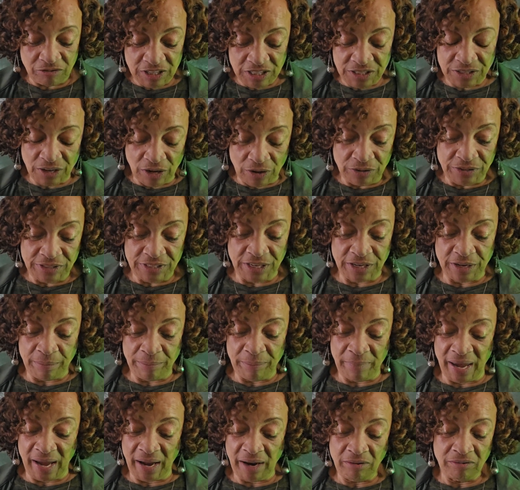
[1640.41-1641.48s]
results in a
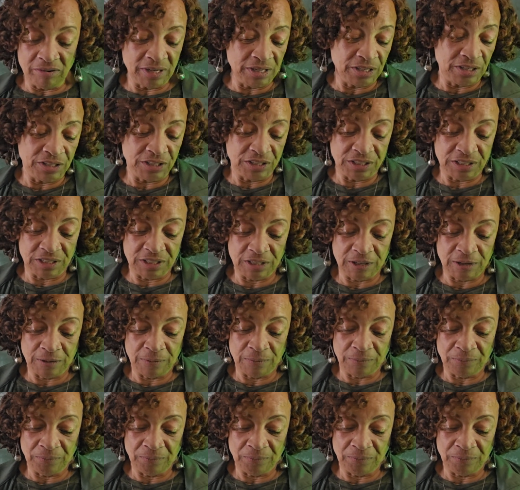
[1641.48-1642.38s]
marriage.